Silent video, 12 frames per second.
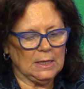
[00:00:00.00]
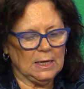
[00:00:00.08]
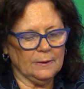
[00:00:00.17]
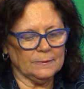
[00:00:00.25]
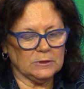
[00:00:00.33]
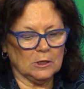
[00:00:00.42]

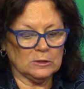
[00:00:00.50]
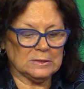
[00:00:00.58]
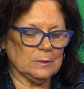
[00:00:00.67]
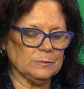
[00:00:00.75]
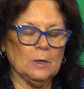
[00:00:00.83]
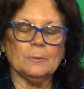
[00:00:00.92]
and
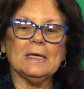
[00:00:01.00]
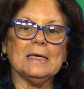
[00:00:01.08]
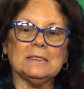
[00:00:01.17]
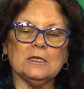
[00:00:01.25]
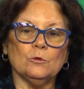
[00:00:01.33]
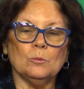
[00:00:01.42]
September
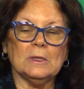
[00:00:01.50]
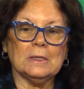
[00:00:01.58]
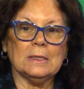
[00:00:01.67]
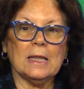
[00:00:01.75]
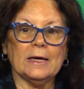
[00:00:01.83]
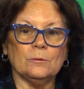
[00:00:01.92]
18th will be the
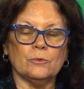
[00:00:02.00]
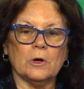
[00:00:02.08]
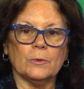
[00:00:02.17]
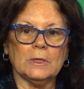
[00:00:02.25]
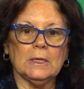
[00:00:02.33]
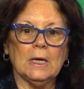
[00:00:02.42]

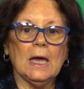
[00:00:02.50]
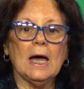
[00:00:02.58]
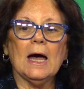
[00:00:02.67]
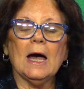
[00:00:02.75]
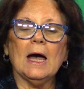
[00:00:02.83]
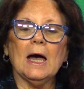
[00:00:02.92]
library.
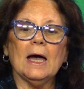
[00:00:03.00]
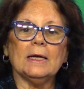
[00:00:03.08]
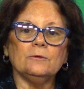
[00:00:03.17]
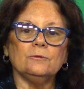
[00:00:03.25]
I